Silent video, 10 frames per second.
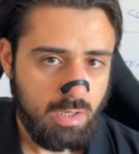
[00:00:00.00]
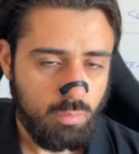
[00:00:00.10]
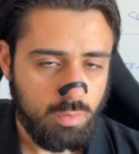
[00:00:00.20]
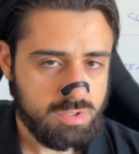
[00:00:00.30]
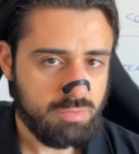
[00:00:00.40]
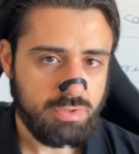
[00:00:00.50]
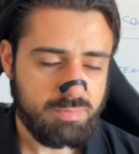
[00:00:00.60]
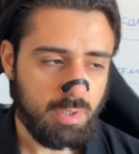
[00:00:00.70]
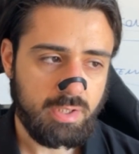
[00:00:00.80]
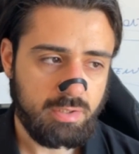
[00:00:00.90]
Wasn't
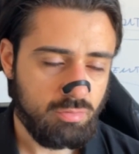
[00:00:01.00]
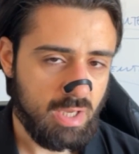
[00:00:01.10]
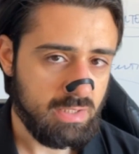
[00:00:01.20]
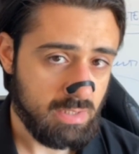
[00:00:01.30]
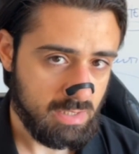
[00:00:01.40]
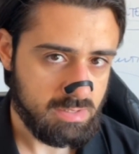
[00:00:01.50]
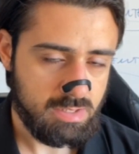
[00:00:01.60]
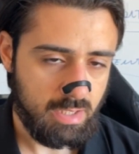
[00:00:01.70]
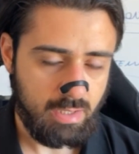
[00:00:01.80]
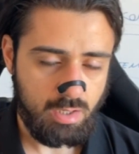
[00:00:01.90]
responding to any
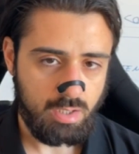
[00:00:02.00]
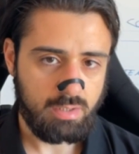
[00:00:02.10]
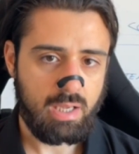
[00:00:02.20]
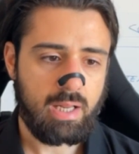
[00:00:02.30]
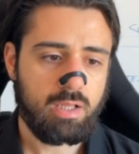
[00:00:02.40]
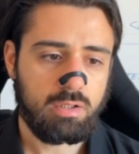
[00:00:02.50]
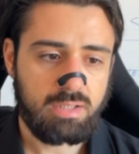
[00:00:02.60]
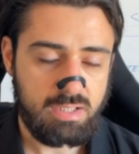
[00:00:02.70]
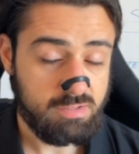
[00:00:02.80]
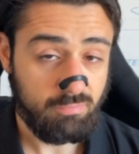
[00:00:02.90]
texts I got. And I
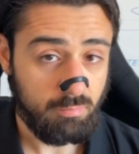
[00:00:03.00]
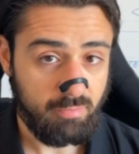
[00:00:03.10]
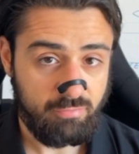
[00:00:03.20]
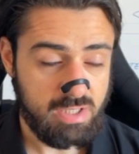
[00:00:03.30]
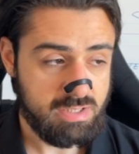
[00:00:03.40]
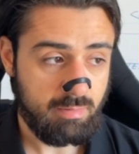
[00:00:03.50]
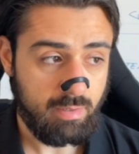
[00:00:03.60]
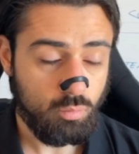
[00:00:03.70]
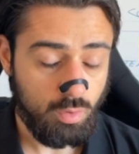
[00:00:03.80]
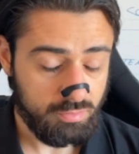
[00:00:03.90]
got texts from my friends. I'm
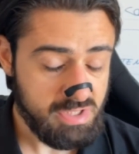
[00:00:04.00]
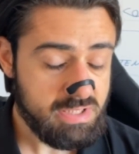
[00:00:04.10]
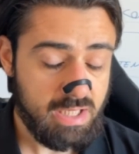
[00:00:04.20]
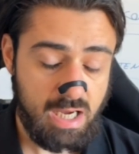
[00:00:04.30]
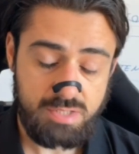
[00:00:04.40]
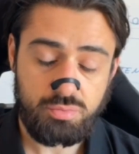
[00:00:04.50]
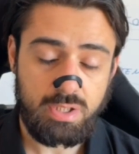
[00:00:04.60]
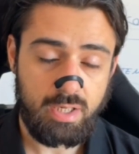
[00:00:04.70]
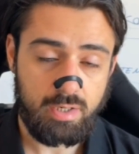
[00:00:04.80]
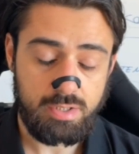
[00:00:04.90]
like, whoa, these guys
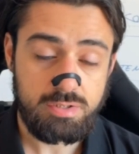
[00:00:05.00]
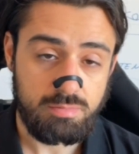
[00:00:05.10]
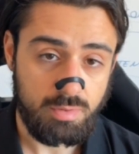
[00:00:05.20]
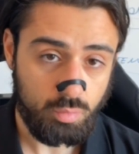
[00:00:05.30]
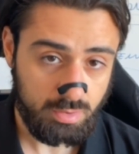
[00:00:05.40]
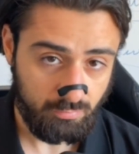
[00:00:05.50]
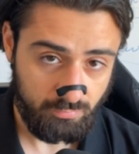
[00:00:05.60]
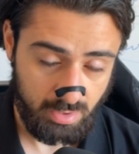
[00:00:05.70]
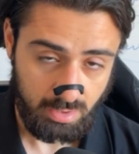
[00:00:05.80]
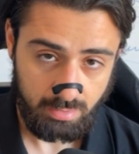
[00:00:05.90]
really are into me. What the
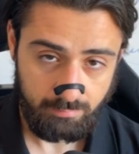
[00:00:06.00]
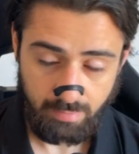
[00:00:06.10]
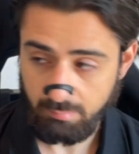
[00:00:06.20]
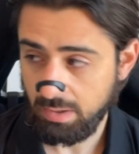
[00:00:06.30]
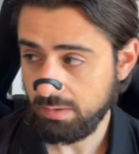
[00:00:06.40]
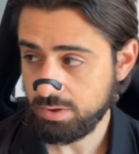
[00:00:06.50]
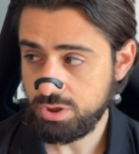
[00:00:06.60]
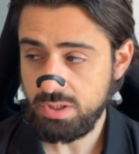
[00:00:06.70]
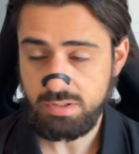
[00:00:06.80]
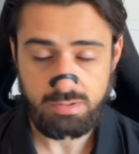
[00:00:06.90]
fuck? I'm like,
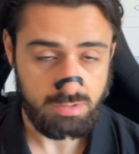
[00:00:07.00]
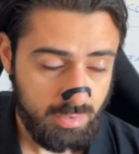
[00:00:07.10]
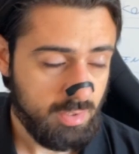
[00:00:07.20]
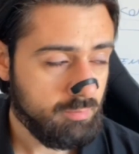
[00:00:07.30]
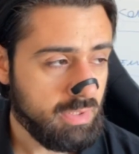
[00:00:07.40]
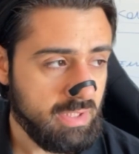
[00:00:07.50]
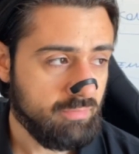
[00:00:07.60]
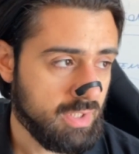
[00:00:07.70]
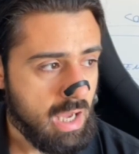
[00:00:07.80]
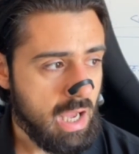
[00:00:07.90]
Jesus, couldn't believe
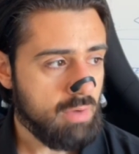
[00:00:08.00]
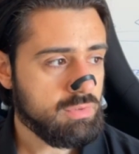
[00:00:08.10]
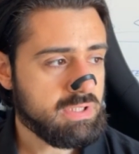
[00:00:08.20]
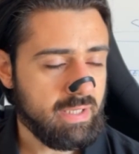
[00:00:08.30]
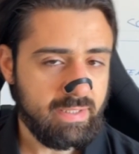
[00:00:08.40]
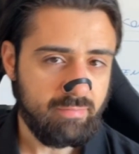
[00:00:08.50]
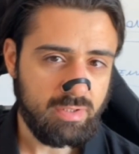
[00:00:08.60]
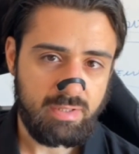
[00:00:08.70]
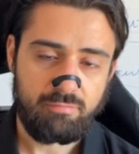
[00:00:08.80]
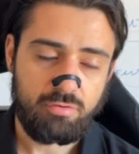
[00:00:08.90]
it. I was like
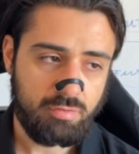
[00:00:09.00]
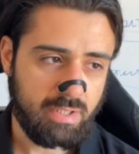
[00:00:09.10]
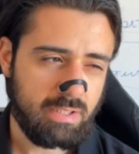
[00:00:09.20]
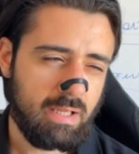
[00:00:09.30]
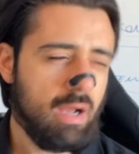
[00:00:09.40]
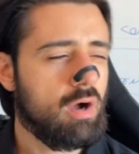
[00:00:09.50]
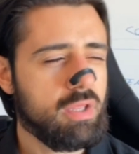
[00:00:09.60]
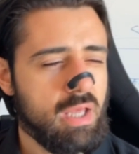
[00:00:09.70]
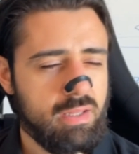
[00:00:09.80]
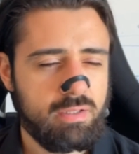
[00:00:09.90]
giving them for granted, like, oh
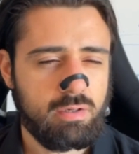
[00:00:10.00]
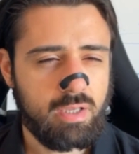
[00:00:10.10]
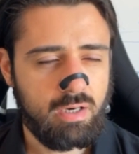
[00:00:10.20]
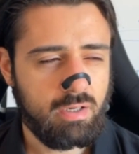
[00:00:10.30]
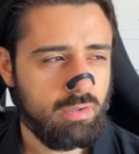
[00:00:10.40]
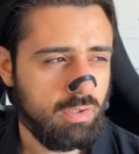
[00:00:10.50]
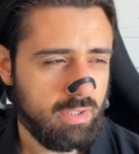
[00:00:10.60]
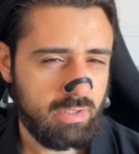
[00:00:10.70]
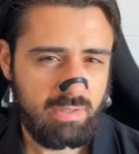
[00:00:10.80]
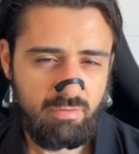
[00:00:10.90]
yeah, they don't care at all.
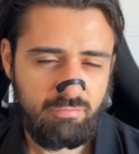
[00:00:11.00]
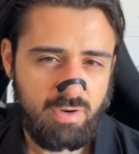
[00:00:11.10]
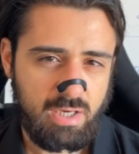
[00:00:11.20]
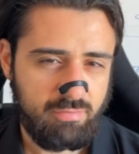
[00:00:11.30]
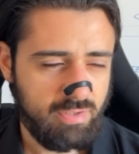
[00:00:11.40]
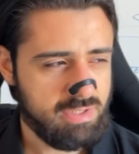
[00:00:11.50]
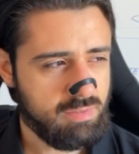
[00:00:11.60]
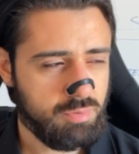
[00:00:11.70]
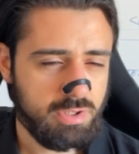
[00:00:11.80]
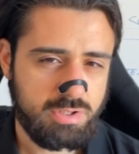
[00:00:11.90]
They don't give a fuck if I
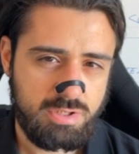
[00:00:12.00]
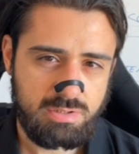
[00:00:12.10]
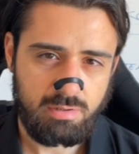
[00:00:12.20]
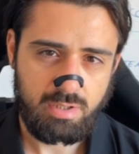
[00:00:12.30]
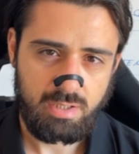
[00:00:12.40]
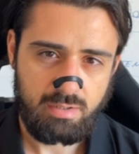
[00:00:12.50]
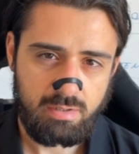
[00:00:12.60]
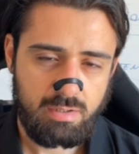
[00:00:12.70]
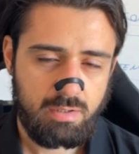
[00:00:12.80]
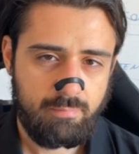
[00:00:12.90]
disappear. They just don't
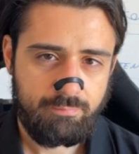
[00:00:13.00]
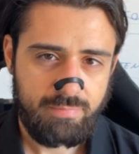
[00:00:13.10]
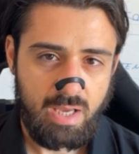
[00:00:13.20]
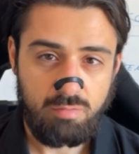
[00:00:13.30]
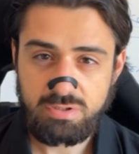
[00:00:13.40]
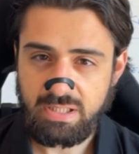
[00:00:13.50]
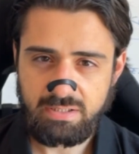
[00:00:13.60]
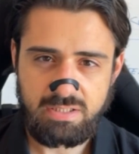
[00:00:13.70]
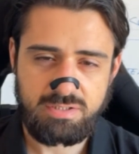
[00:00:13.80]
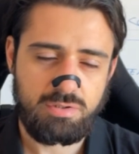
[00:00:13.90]
care. I was like
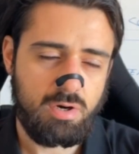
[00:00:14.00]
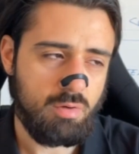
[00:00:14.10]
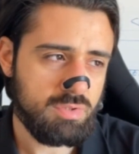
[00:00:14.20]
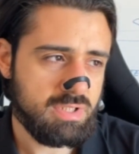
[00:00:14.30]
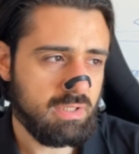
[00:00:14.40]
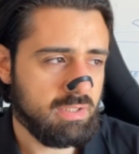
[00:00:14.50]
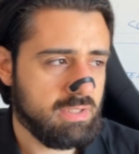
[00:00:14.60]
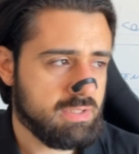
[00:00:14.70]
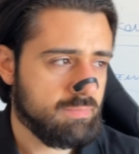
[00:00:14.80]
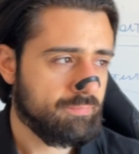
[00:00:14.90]
this, you know, I was thinking
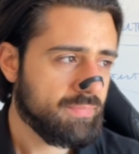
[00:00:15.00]
this.